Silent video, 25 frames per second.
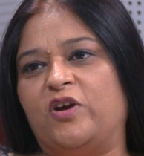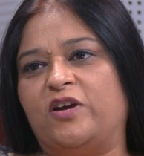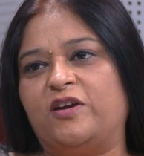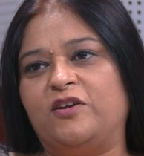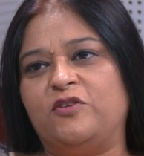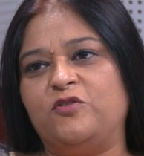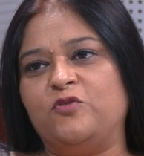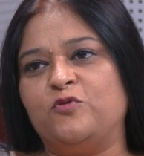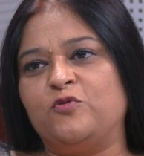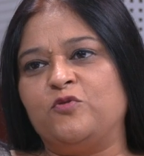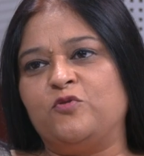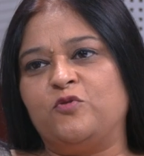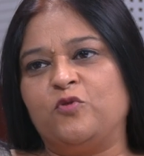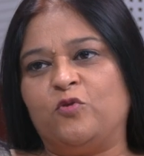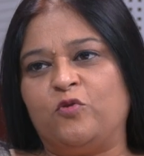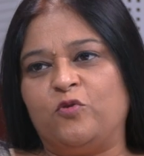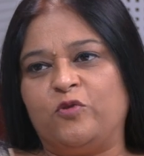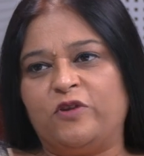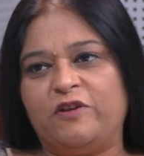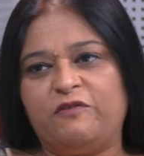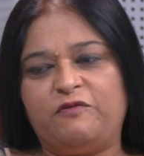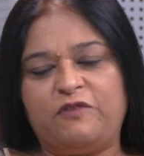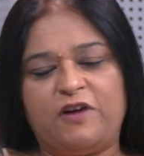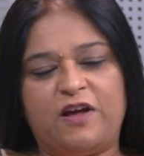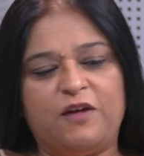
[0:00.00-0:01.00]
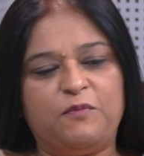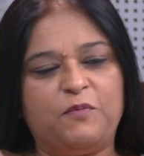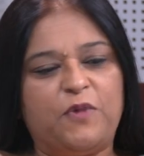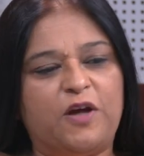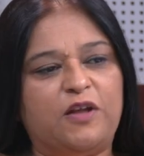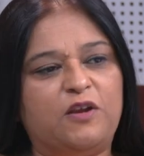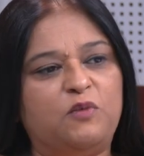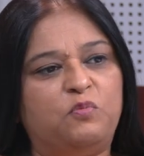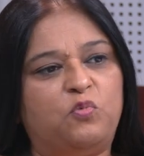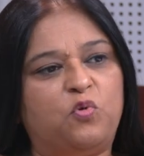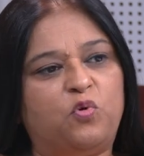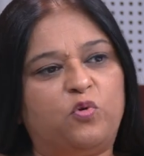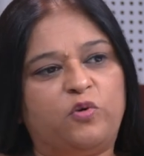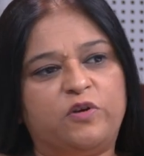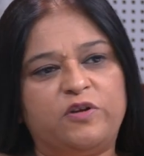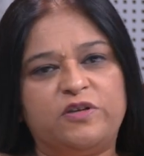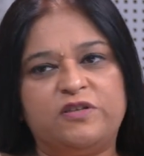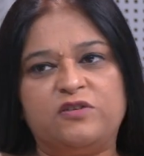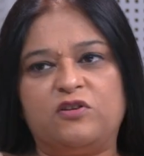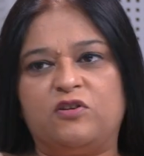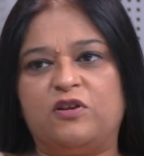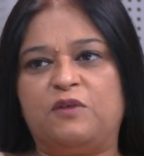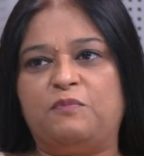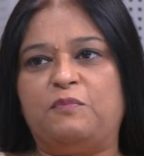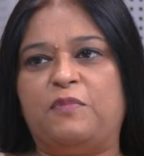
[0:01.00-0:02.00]
can use drone. If I, my reporter is
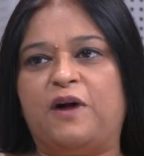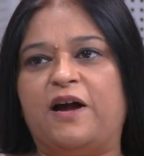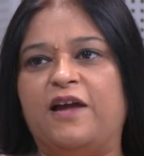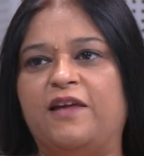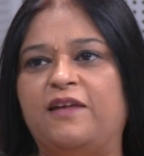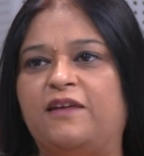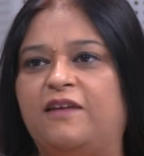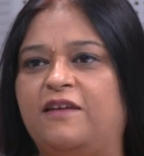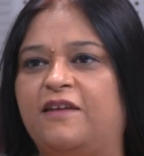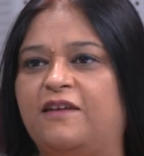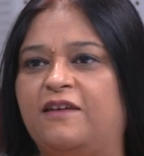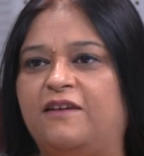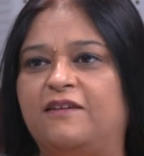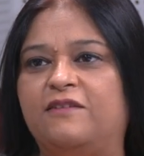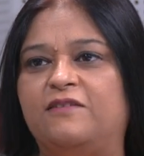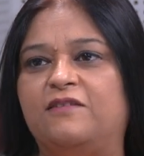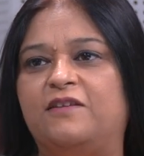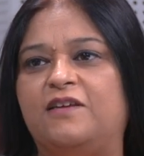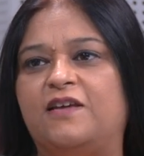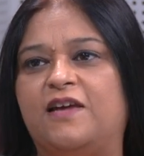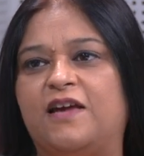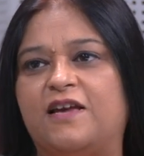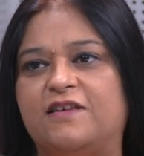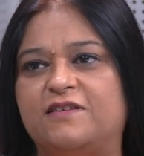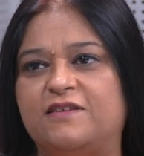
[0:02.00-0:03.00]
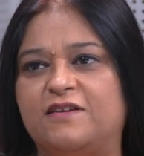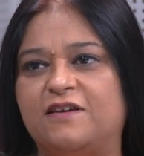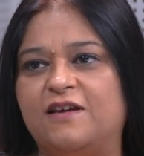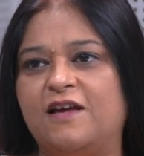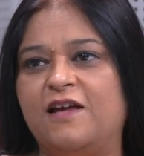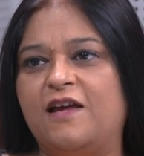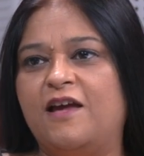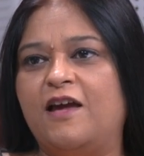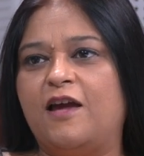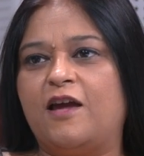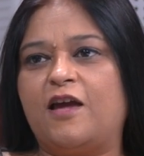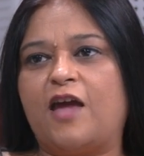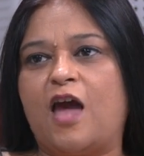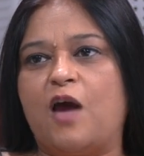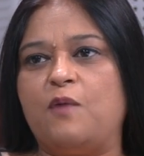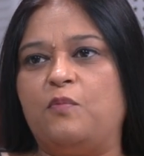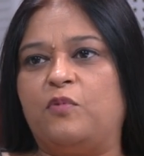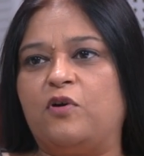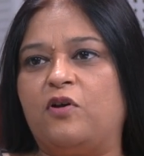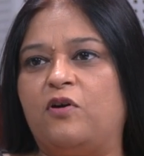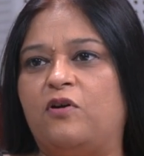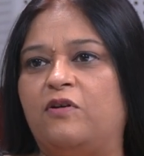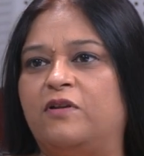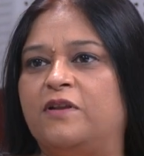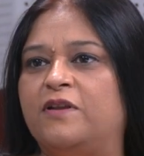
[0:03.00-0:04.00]
on a bike, he has a
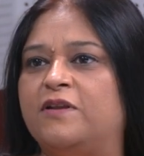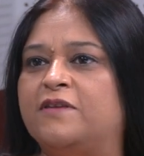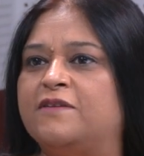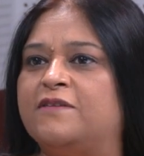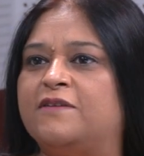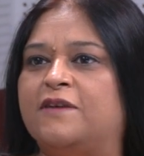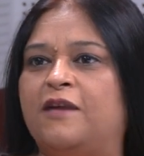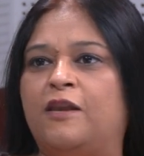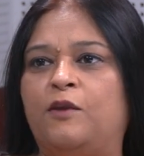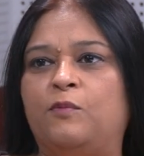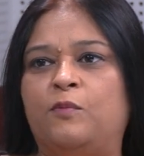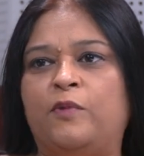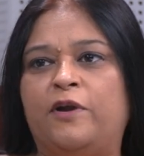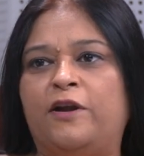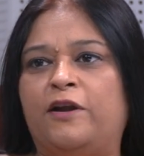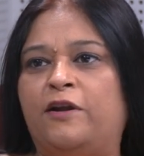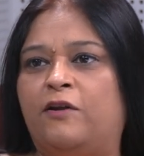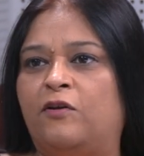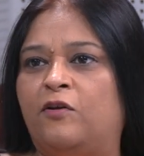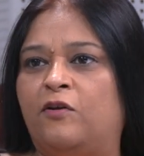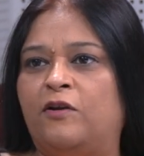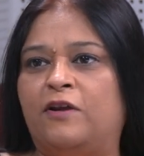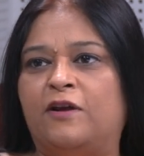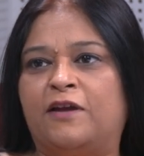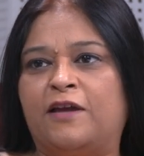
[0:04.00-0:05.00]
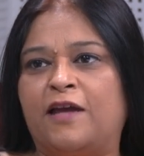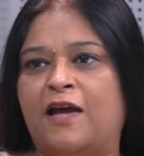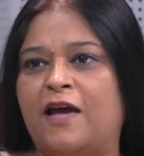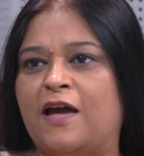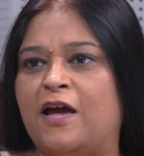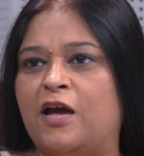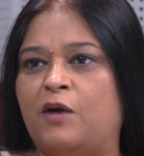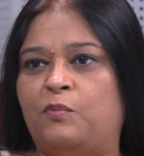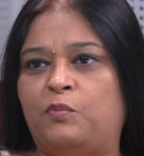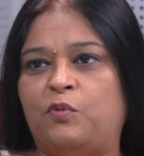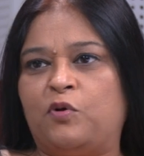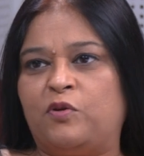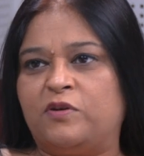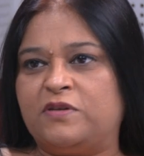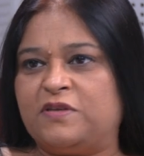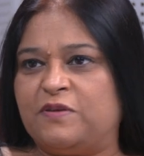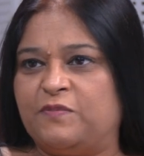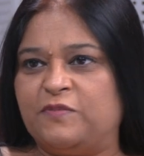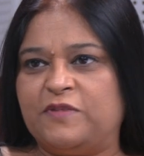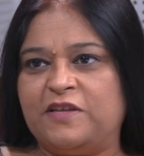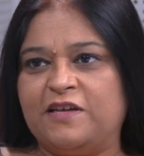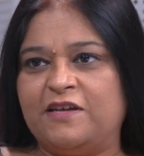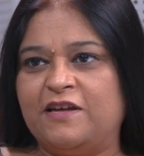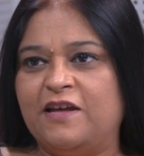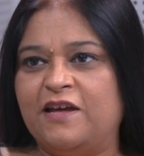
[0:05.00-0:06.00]
camera on his helmet or a cap or
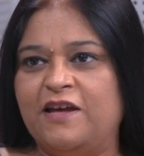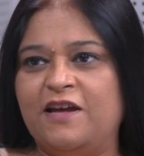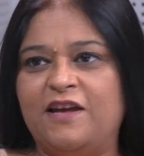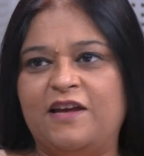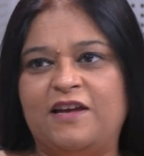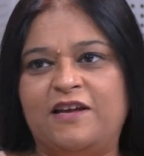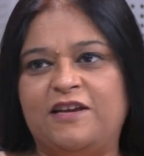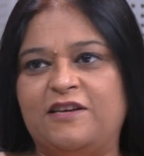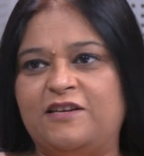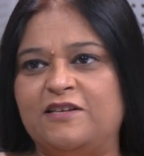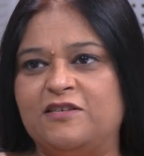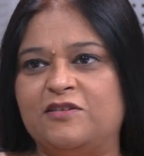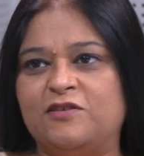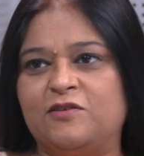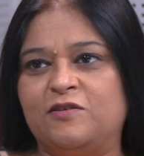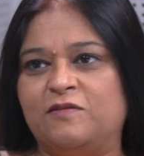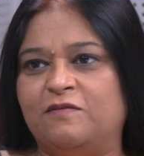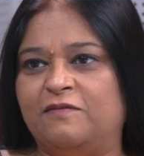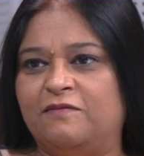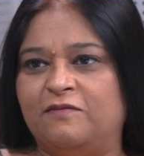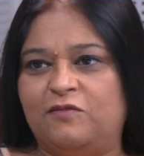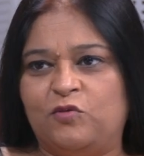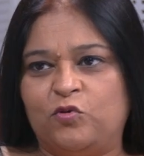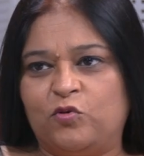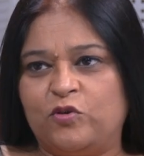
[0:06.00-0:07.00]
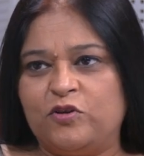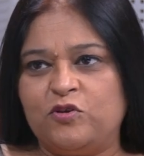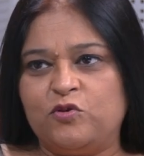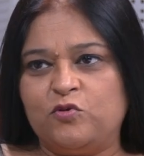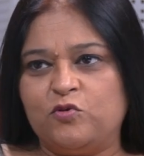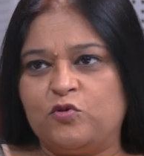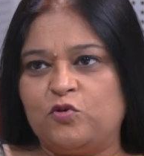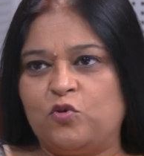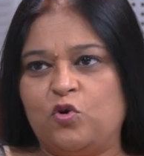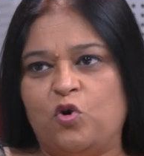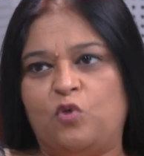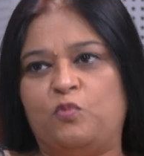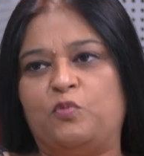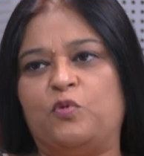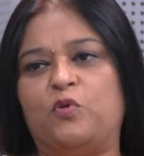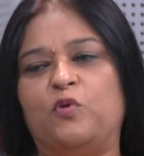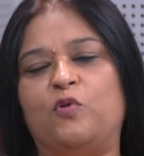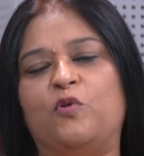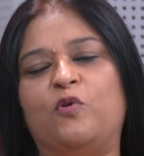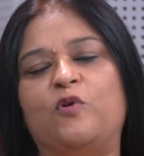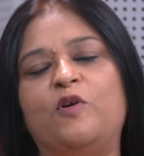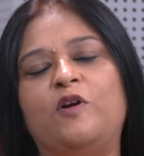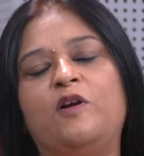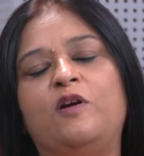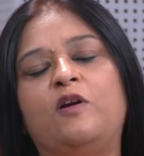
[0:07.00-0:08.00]
something. It is, you can use
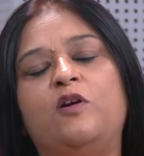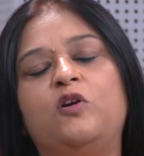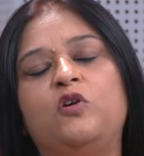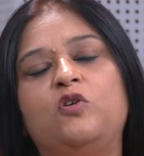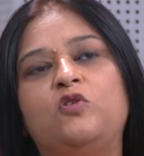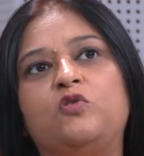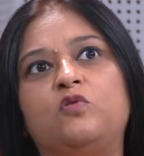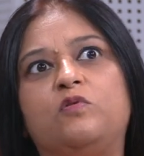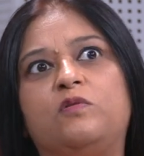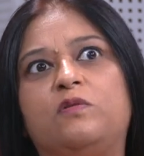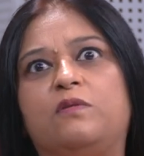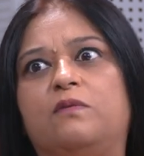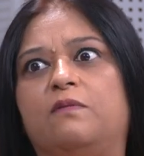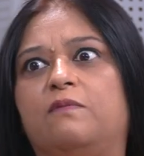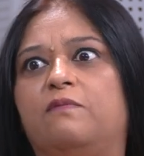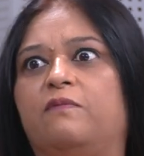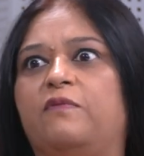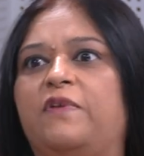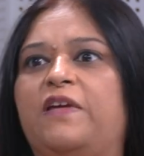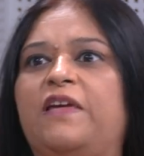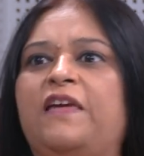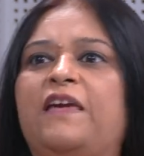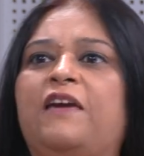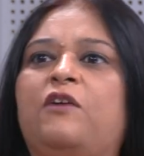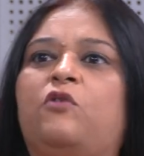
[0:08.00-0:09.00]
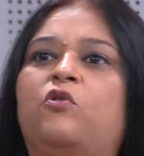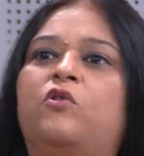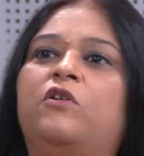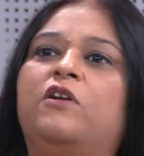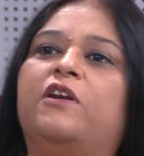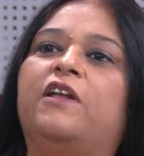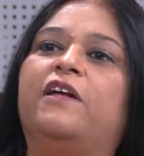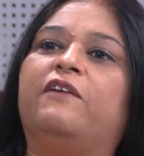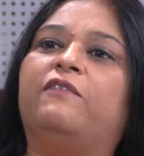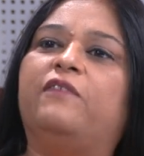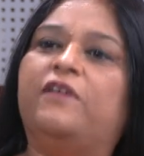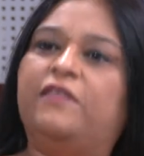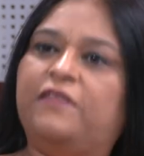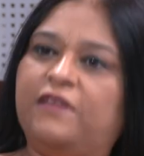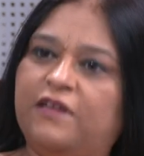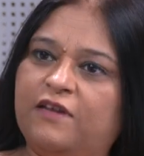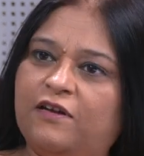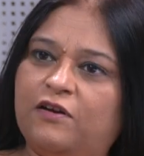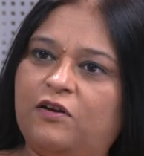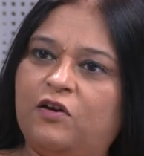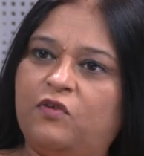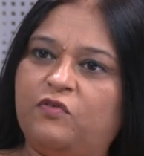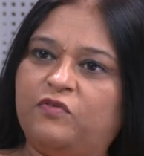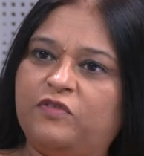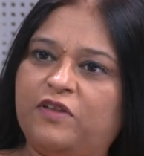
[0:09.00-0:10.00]
GoPro. So we could never think of